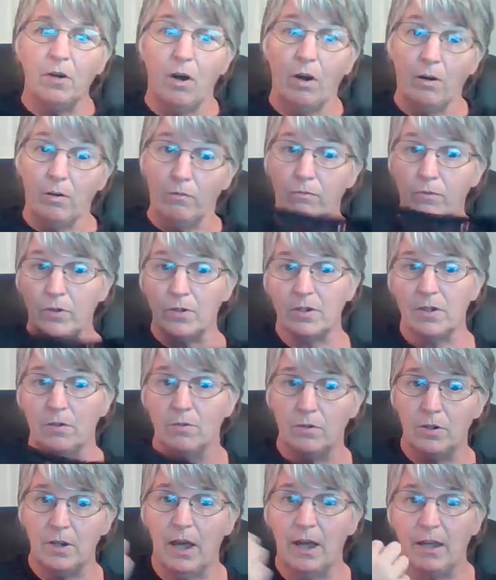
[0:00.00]
photographers that
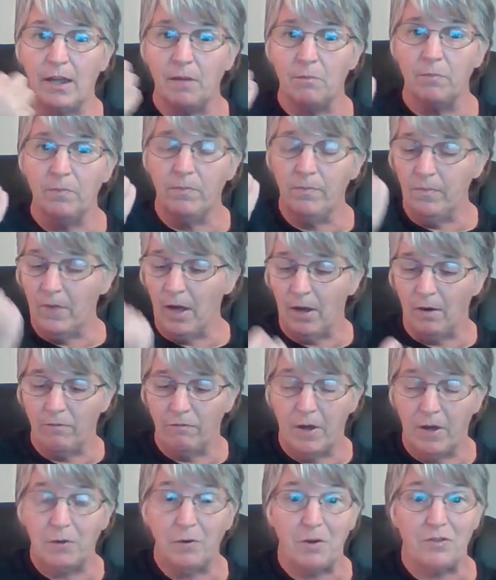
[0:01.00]
are taking
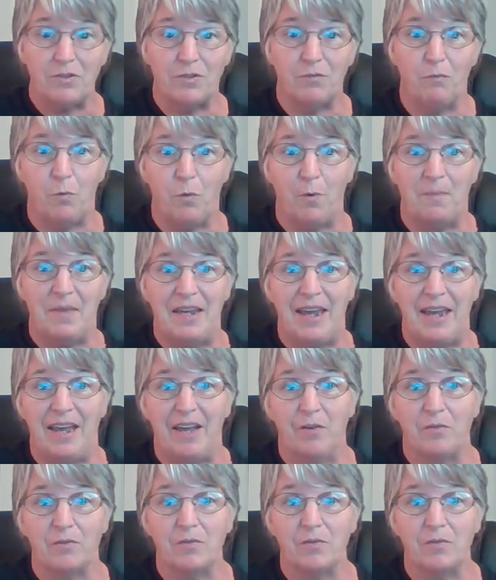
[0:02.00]
photos for me now,